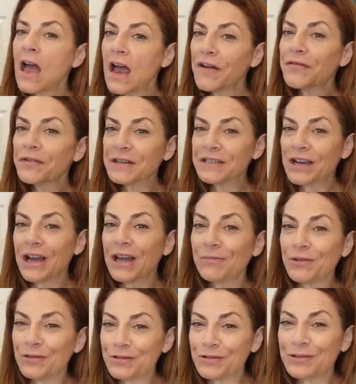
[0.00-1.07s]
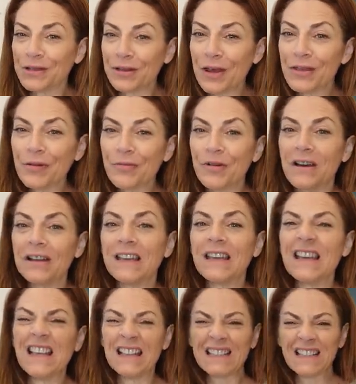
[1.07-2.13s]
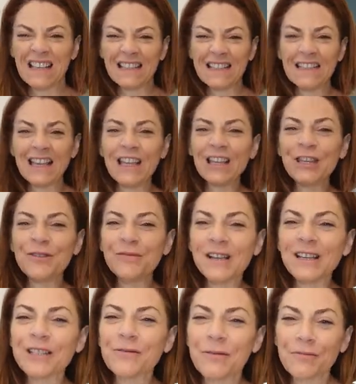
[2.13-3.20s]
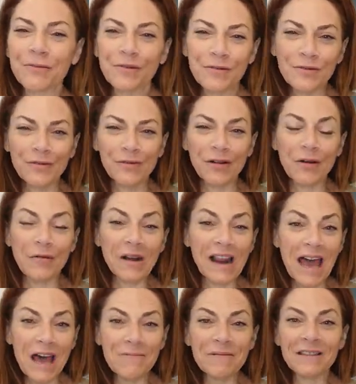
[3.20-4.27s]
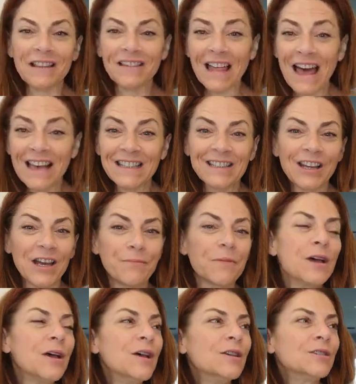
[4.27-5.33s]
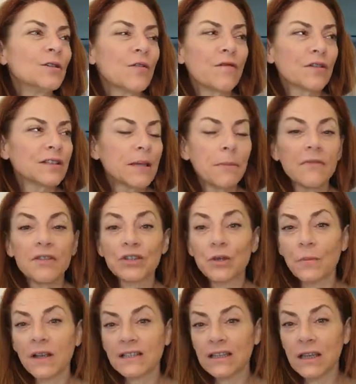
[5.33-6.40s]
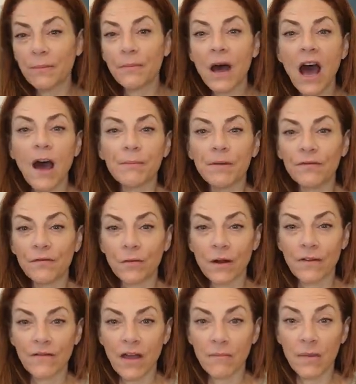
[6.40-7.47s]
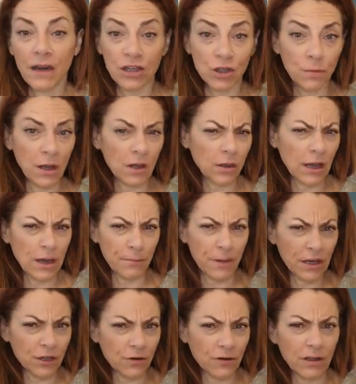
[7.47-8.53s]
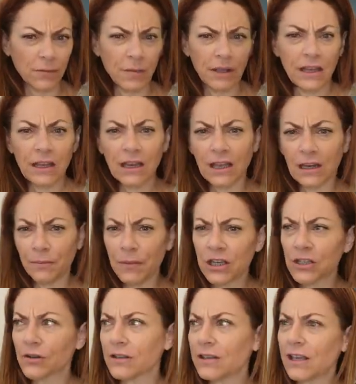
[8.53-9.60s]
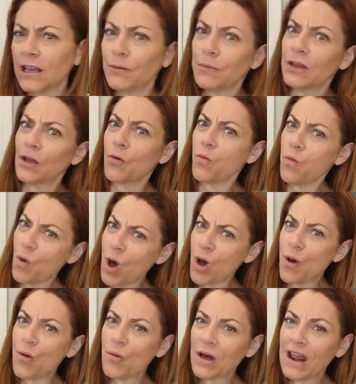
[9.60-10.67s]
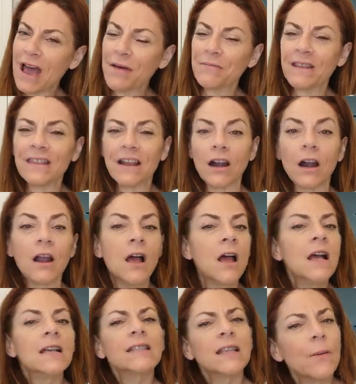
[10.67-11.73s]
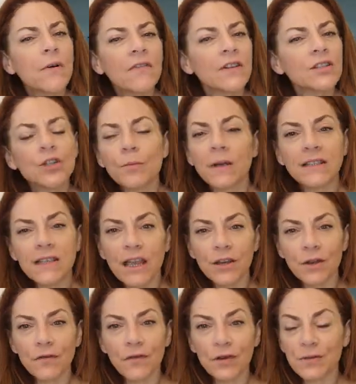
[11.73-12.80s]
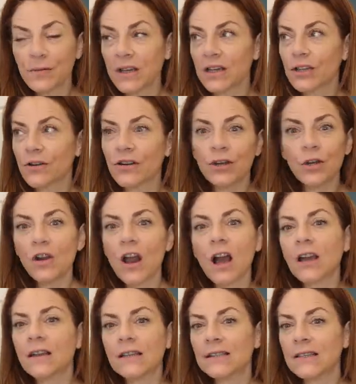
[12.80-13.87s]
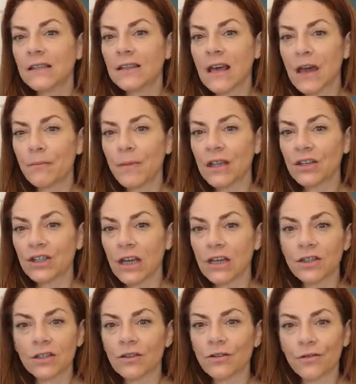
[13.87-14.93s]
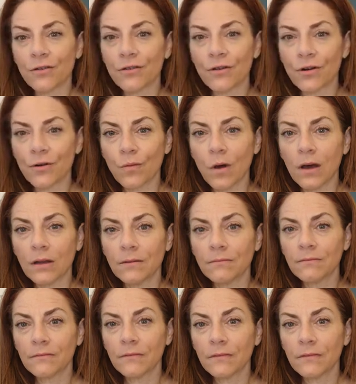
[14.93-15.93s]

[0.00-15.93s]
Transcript: every time you use another one, it's continuing to improve on what happened the last time. So for some of us, you might see a pop in 45 minutes. You might take a picture at the beginning and a picture at the end and be like, whoa, what happened there? Some of us, you might take your first picture and you're not going to see that big change until your third one.